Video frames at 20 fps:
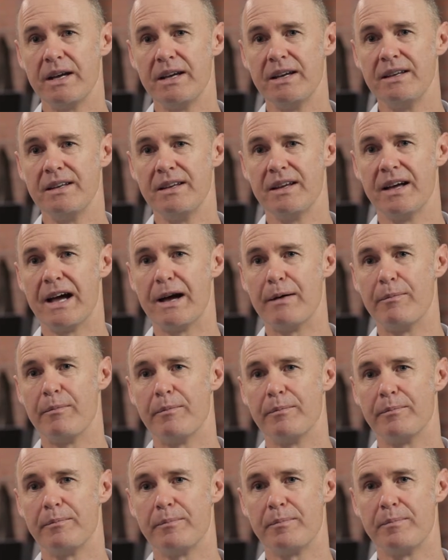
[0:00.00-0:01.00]
me,
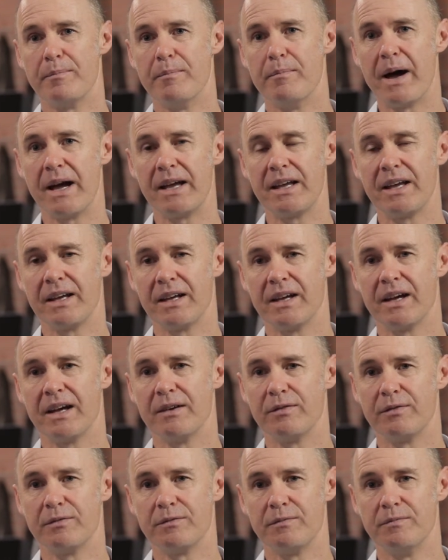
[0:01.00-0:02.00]
making
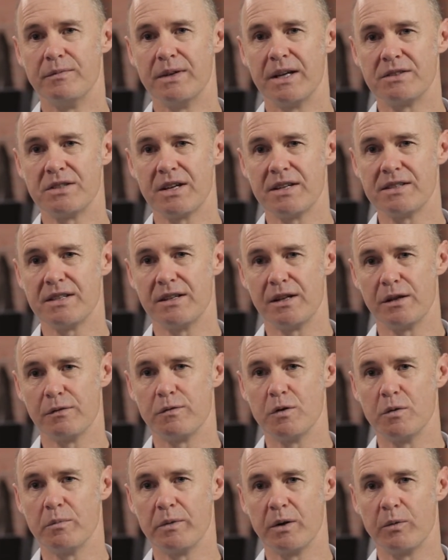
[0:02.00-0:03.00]
a chassis to the
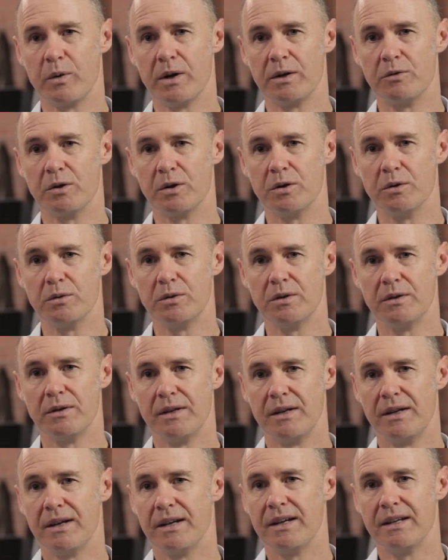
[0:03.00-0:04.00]
Formula One rule
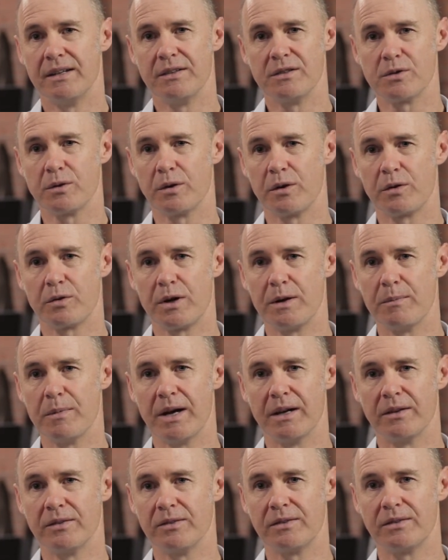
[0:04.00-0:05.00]
in sort of 3
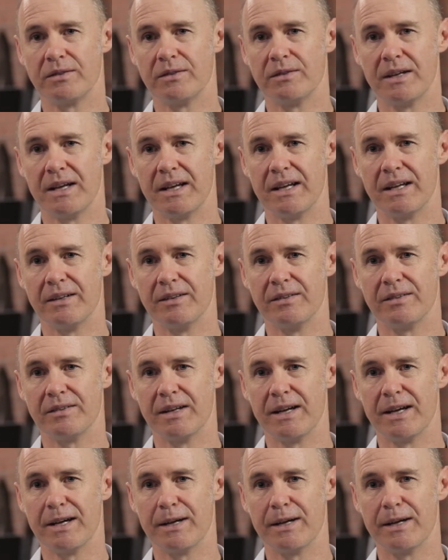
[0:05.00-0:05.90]
months, and